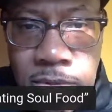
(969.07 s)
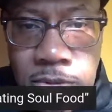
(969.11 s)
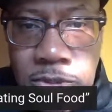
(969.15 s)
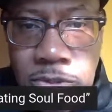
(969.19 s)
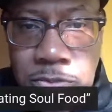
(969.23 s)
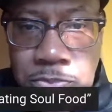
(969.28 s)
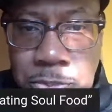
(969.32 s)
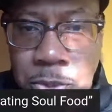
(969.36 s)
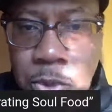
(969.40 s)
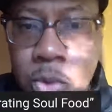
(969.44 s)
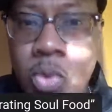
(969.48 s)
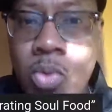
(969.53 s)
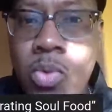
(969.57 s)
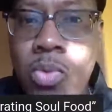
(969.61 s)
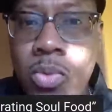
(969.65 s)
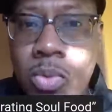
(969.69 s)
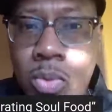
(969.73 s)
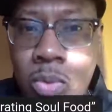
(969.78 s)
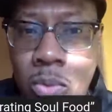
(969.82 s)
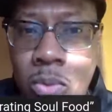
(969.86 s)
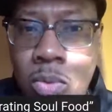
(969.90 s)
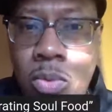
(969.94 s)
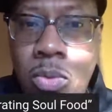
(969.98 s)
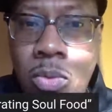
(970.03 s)
the
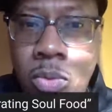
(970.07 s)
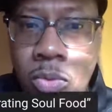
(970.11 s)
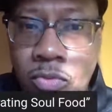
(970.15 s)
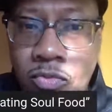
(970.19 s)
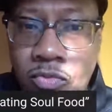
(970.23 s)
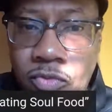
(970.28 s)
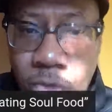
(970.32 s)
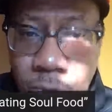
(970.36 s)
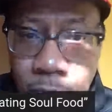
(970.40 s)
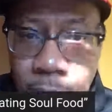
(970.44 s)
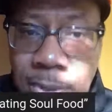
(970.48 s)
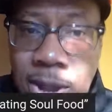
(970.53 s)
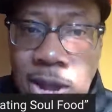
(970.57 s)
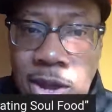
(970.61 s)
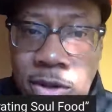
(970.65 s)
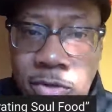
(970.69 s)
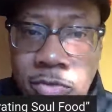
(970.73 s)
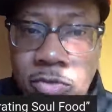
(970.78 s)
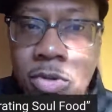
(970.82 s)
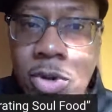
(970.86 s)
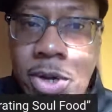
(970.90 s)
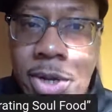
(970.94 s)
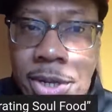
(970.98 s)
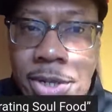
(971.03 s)
spoon for the
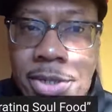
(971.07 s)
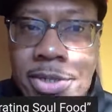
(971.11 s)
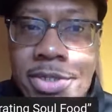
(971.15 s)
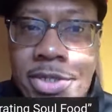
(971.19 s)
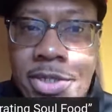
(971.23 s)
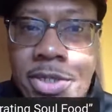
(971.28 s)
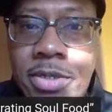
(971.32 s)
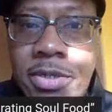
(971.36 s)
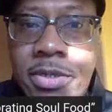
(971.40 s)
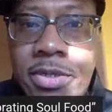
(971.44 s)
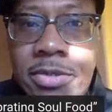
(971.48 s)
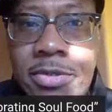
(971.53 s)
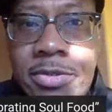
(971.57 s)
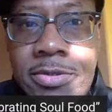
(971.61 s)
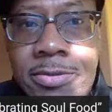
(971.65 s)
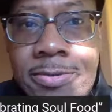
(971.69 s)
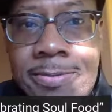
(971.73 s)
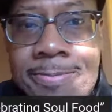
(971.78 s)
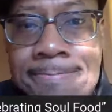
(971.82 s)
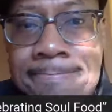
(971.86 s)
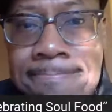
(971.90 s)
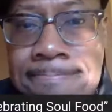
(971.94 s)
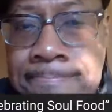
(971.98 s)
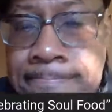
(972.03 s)
macaroni and
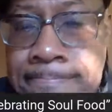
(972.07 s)
cheese.